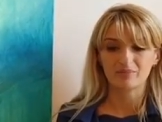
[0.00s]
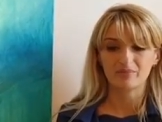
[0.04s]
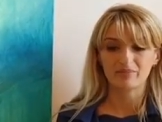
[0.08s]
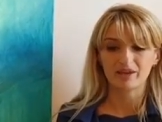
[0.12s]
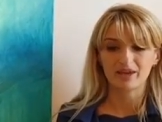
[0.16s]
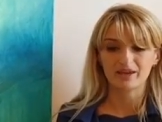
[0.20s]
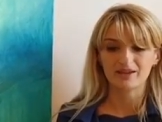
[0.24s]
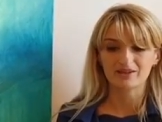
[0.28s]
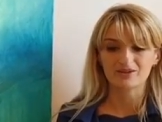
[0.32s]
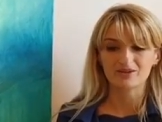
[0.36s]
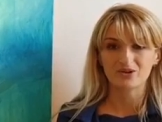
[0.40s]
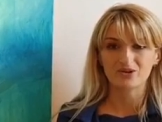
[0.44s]

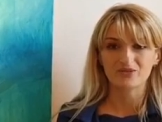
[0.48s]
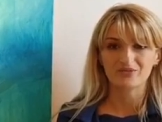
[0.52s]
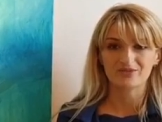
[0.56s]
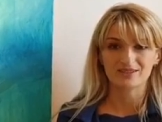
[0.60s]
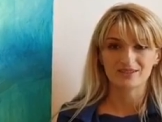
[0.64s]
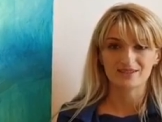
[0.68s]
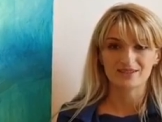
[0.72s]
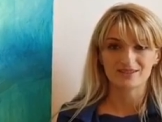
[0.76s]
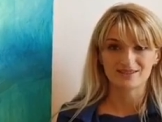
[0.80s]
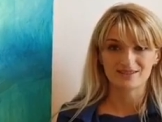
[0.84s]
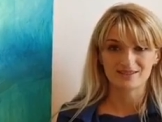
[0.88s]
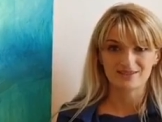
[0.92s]
made on
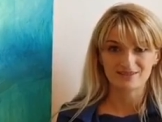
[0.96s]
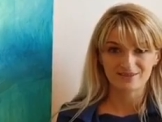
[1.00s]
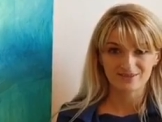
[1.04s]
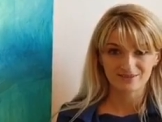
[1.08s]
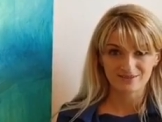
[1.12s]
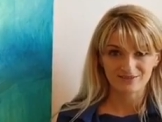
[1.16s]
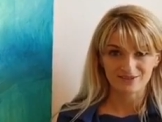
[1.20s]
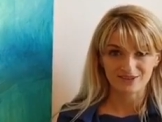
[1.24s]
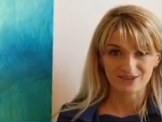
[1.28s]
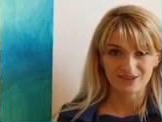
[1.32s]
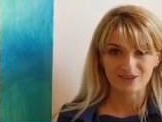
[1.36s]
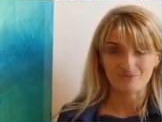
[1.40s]
this
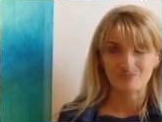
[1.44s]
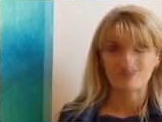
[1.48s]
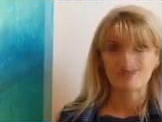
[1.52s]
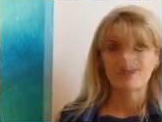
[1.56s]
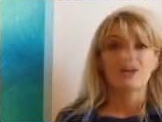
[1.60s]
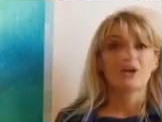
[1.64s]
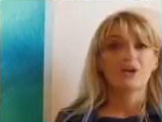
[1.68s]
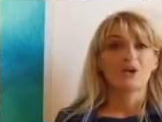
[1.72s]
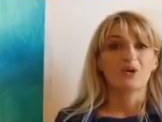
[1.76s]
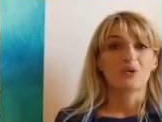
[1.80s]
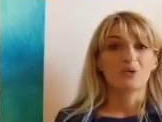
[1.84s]
theme.